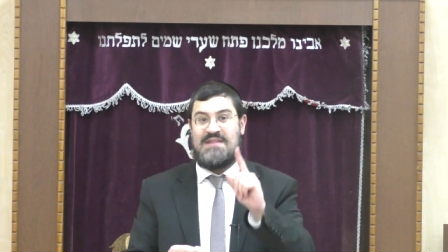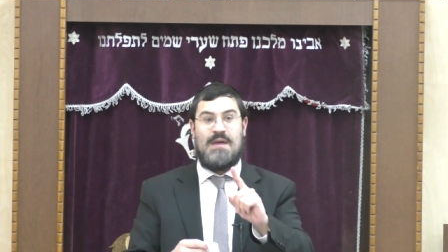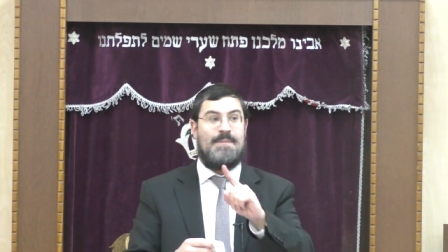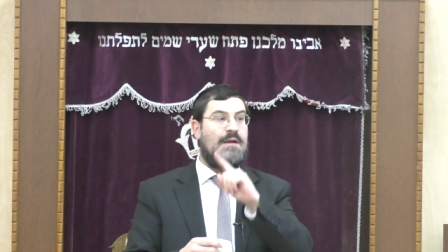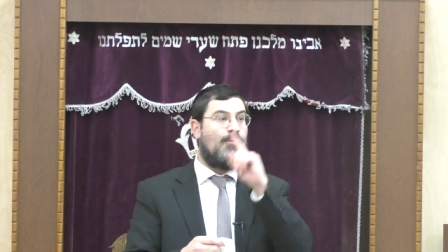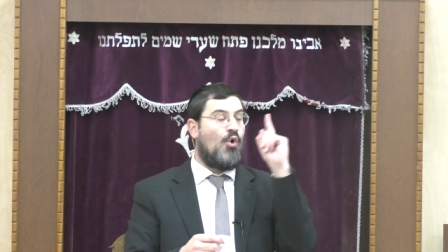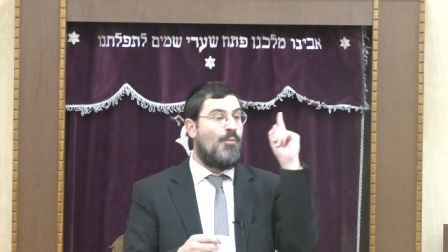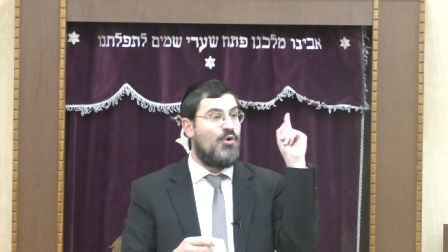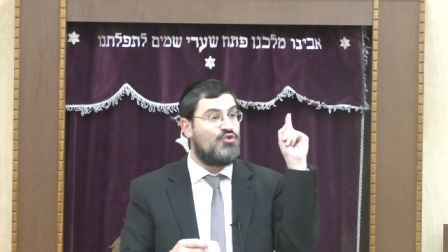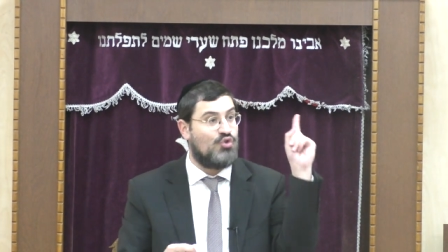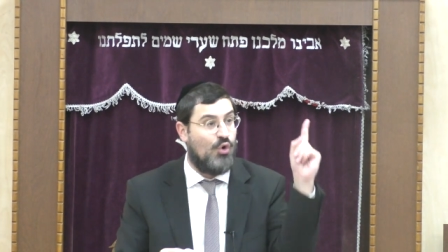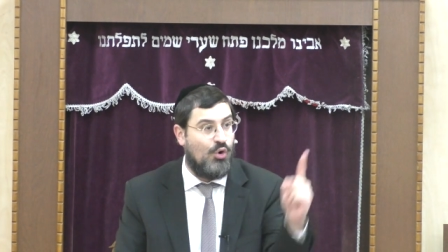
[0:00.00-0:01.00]
They make
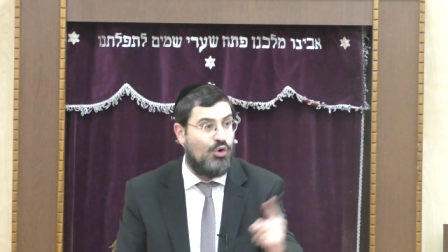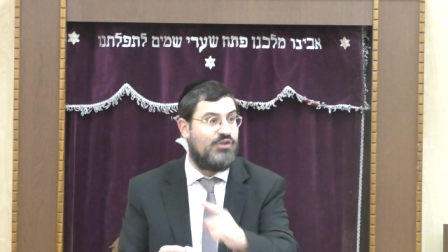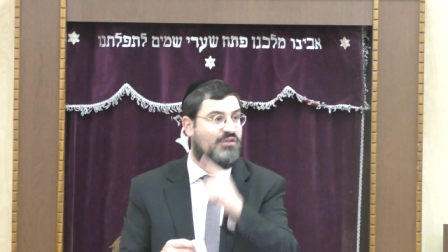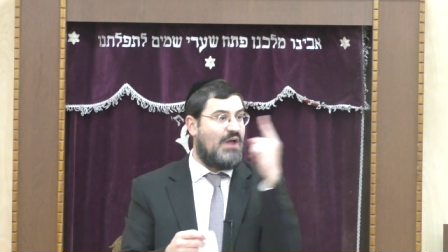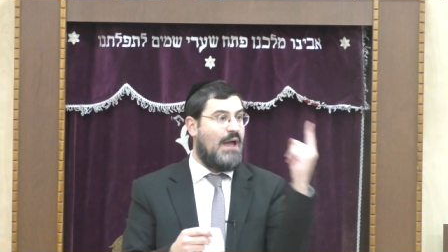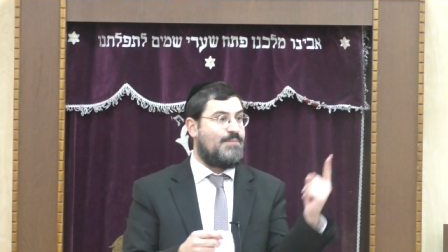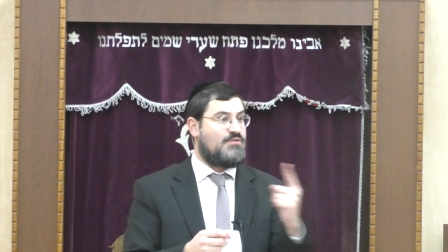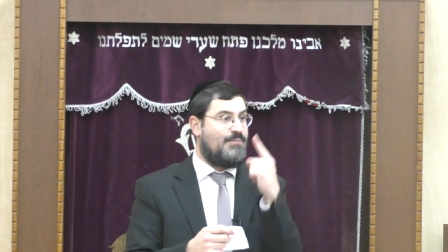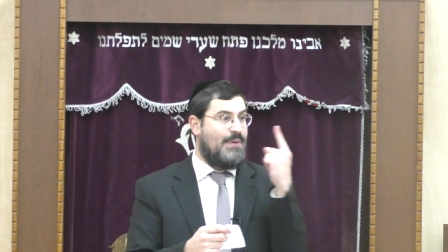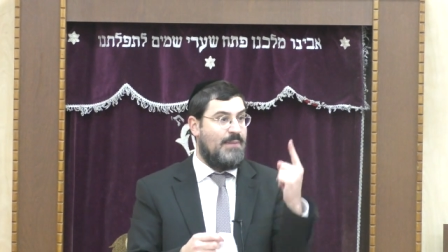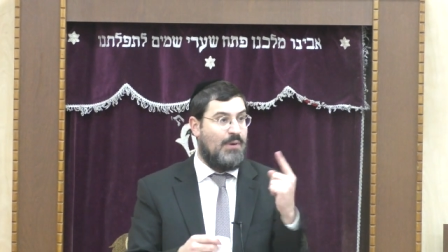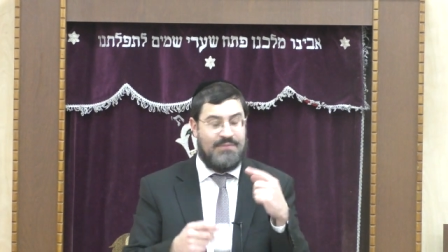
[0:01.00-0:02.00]
almost all the types
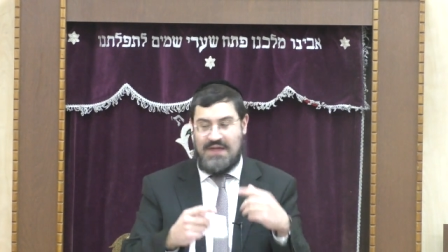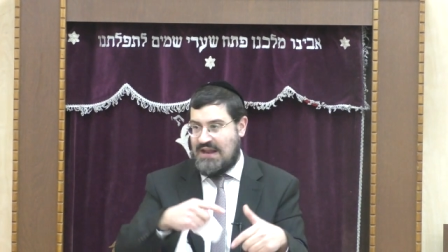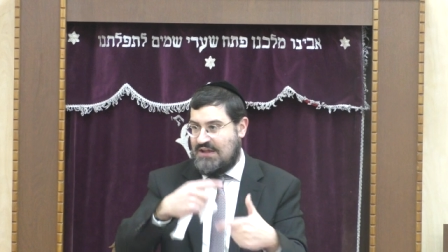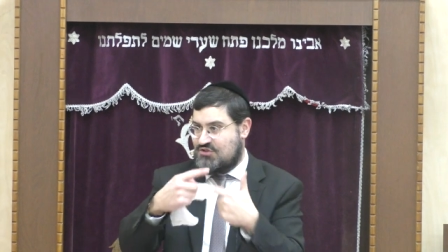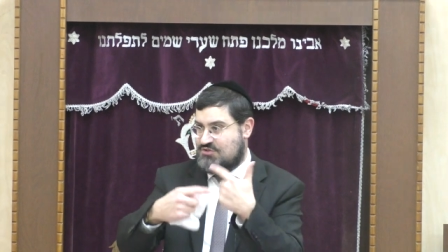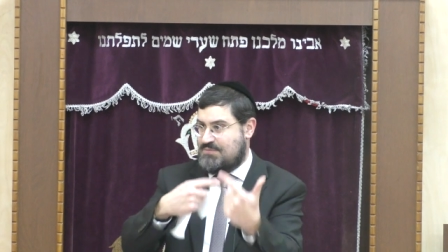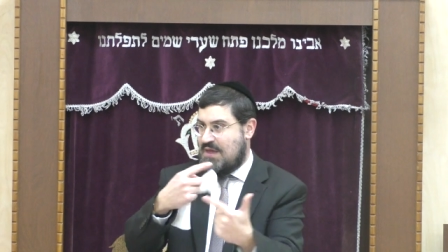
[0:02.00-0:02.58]
of baby wipes.